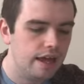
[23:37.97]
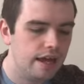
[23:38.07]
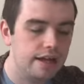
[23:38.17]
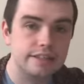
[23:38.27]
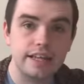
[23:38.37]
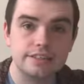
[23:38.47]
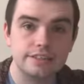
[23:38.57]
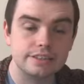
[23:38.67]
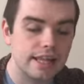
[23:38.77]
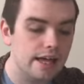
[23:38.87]
And the answer
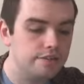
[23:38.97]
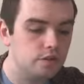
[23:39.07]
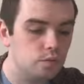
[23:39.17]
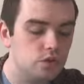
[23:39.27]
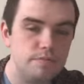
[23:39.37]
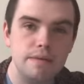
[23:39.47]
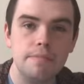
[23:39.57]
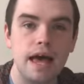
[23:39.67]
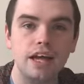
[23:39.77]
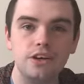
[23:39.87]
to that would be
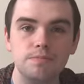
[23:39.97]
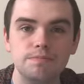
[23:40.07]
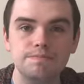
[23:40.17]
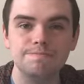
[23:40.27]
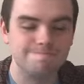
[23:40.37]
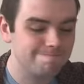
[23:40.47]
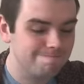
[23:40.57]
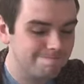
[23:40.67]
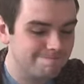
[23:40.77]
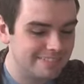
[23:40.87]
Peckham.
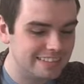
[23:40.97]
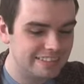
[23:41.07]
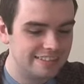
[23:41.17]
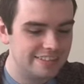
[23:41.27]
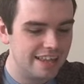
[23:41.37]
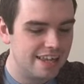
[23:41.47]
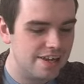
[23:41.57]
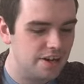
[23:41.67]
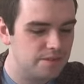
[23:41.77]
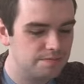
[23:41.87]
So there you
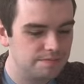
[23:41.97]
go.